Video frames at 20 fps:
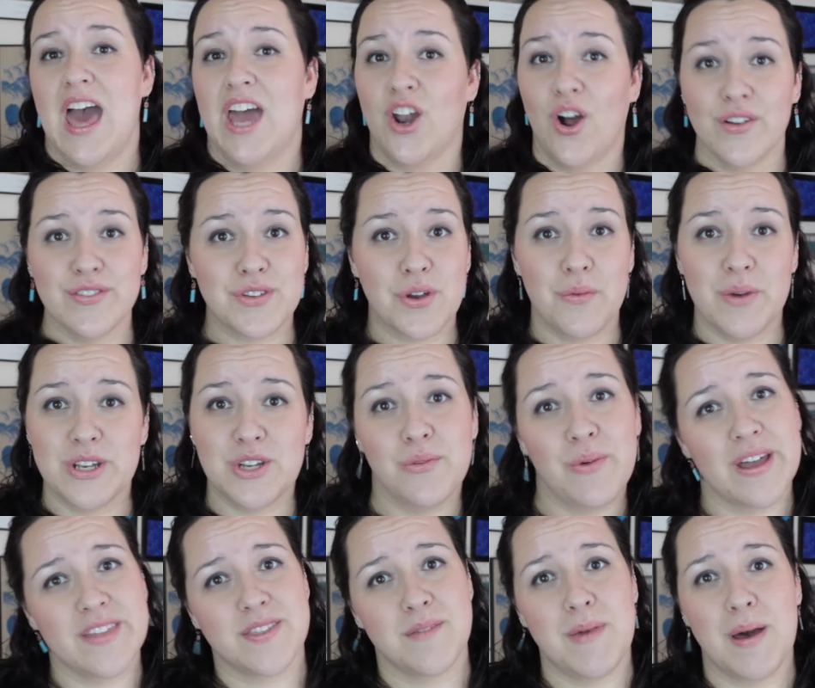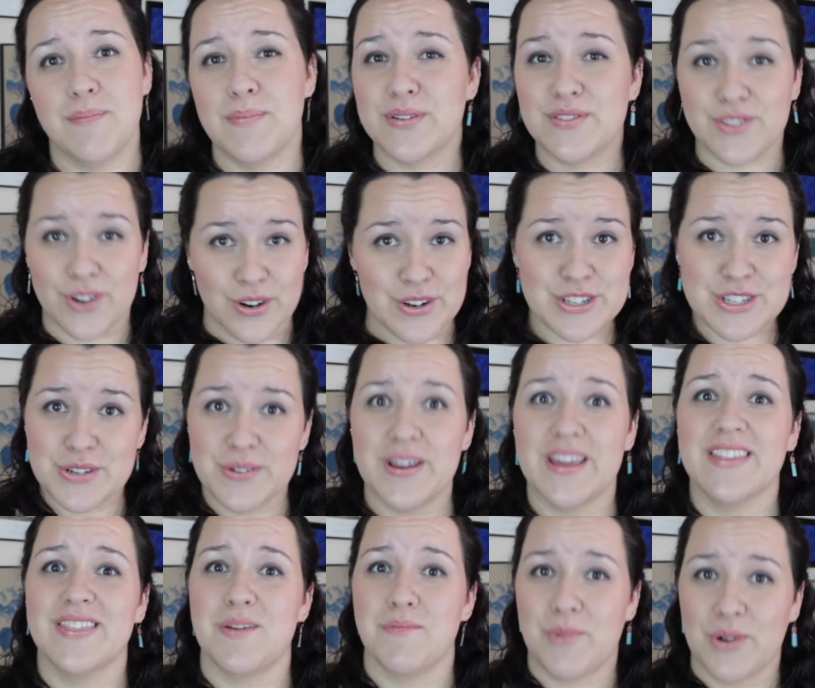And also when you wake them up, start
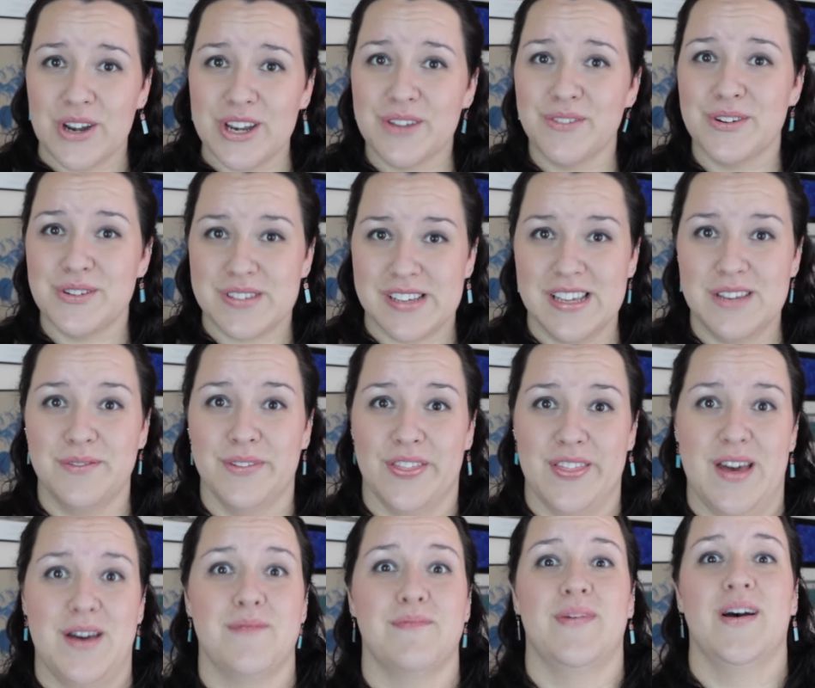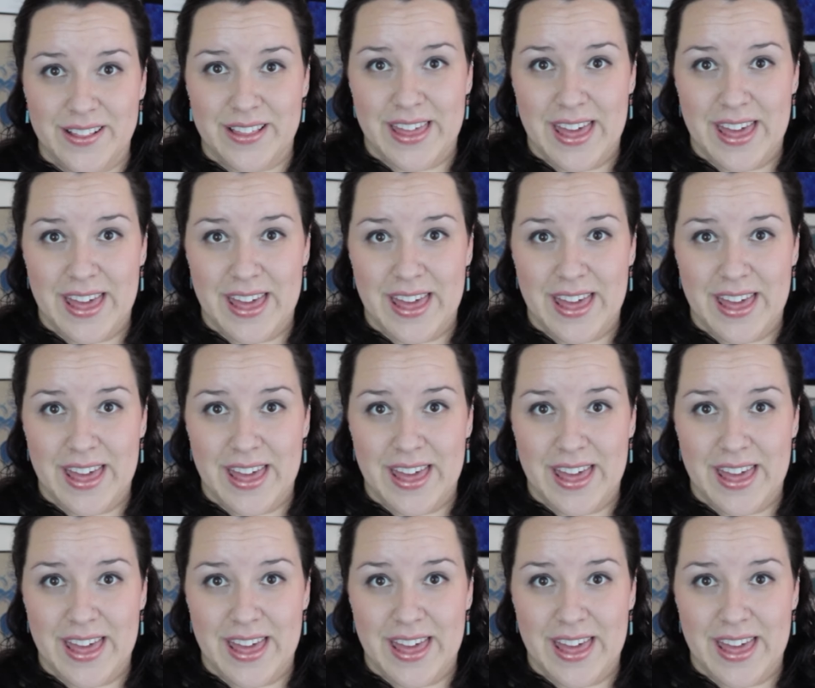doing the morning routine with them.